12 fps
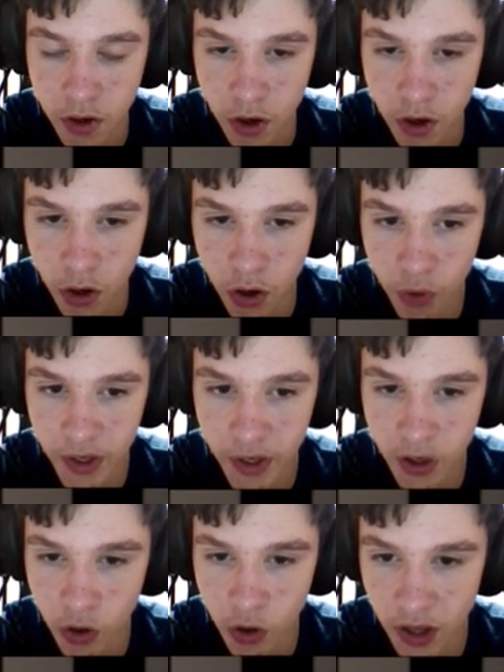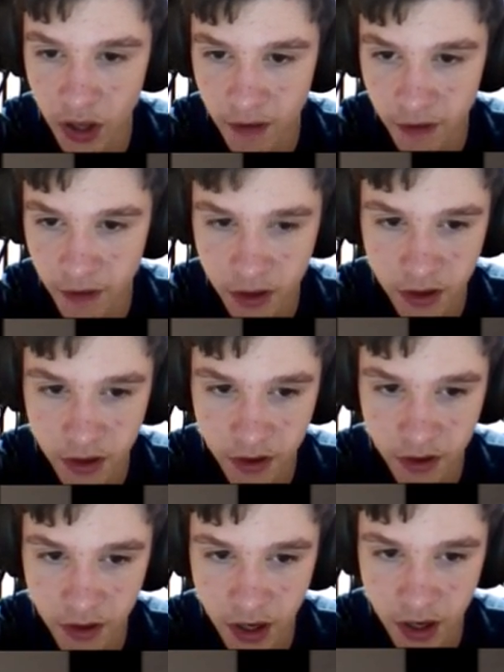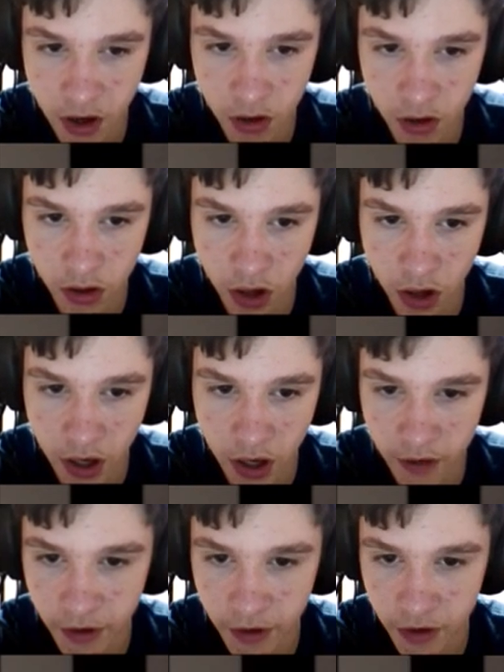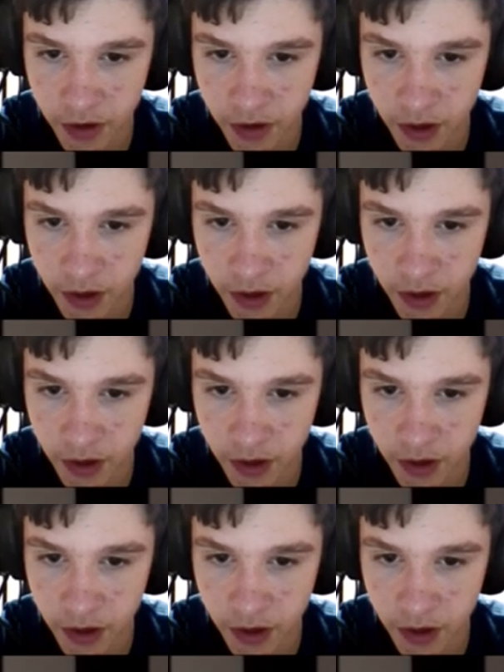Oh, wait, okay, Faith needs, like, a lot of health